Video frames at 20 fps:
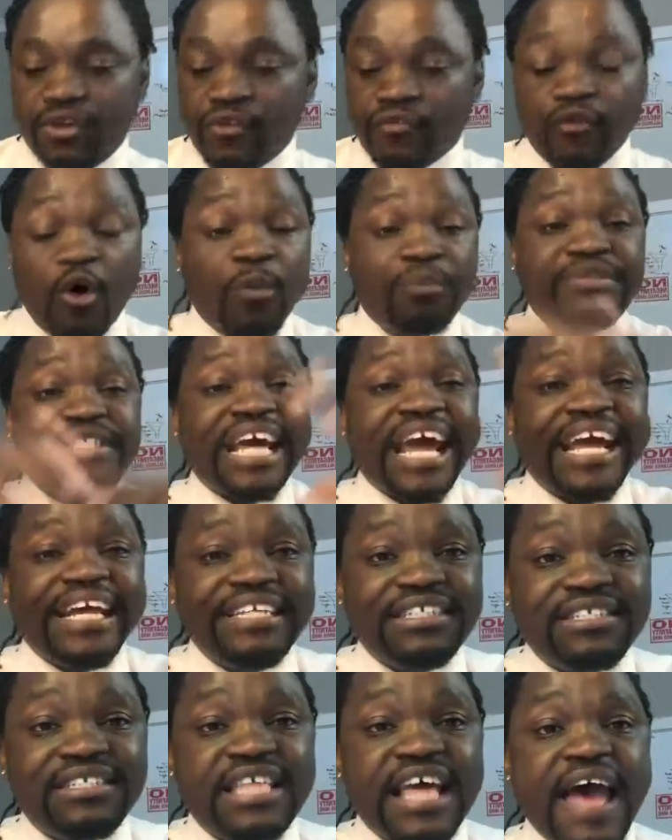You've
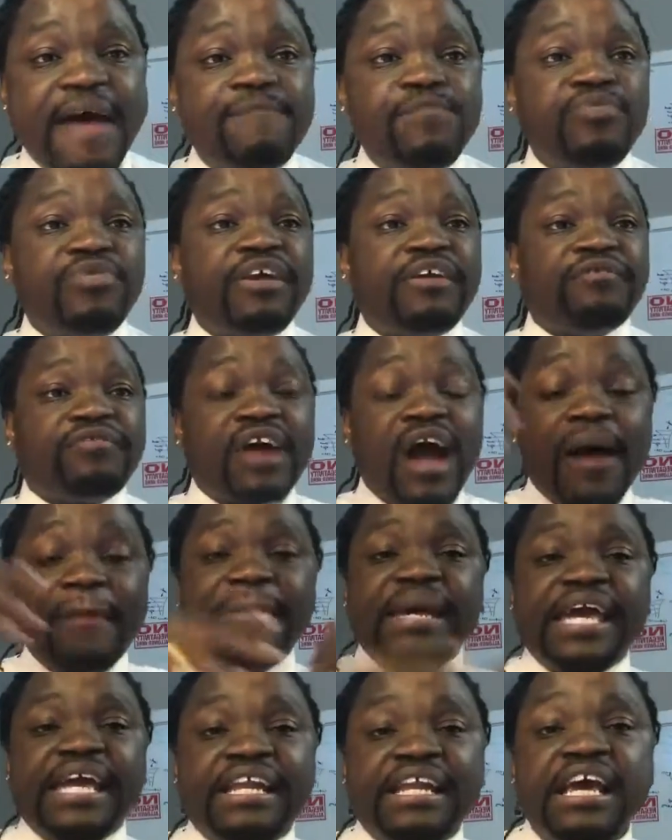obtained them, they've
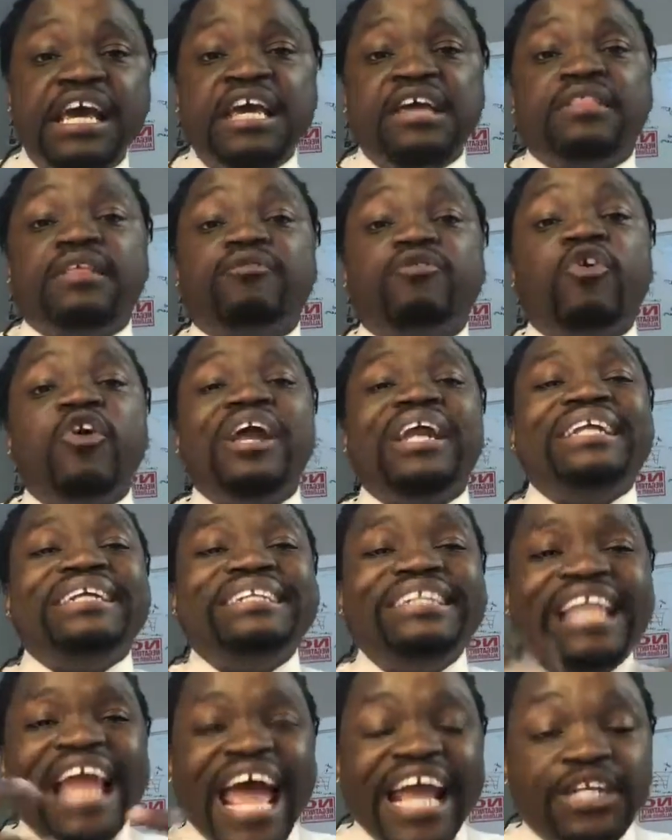come in, they've already
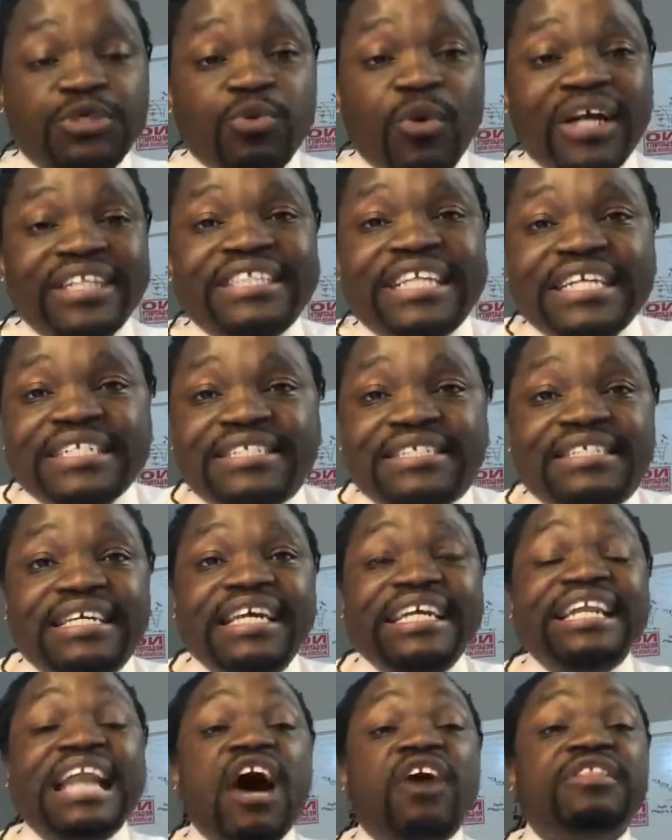liked what they
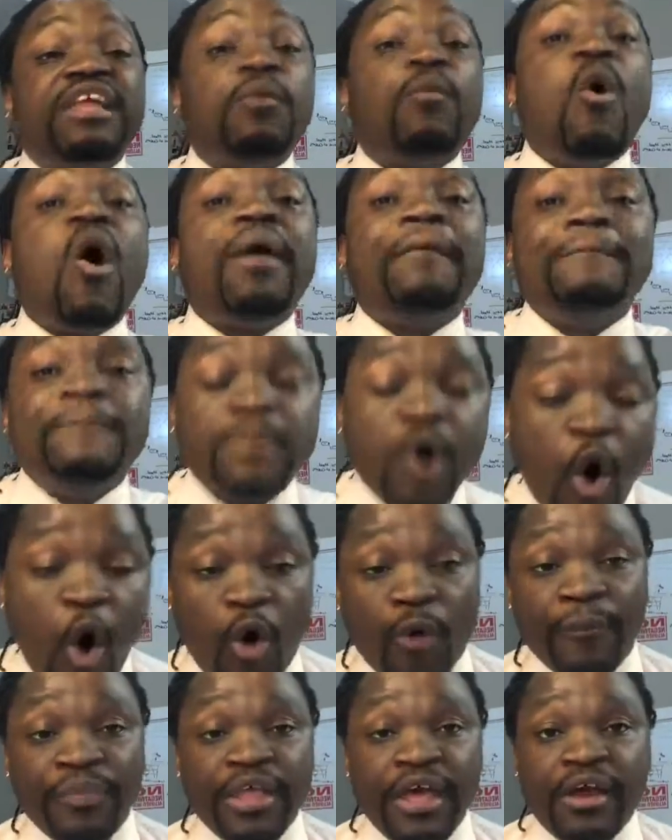see, now they want
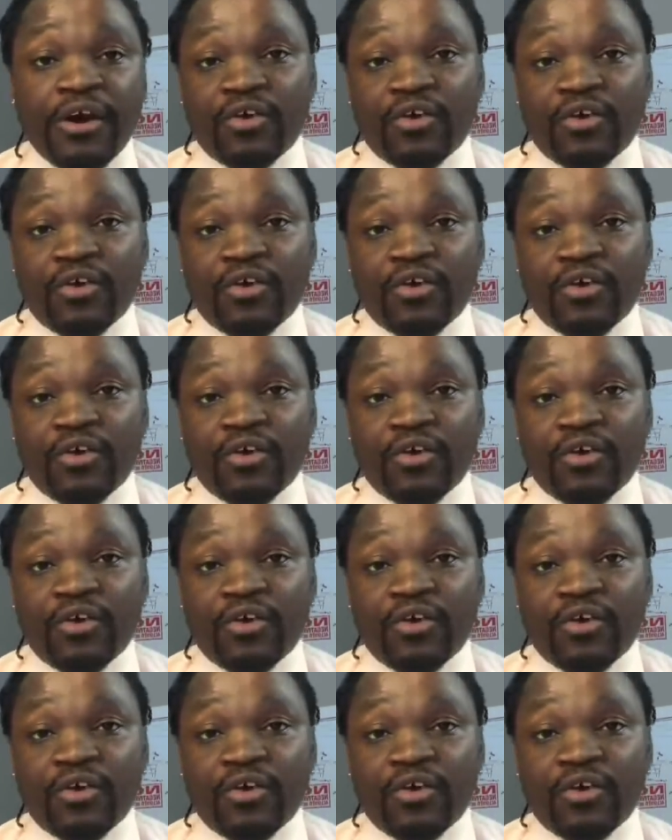more.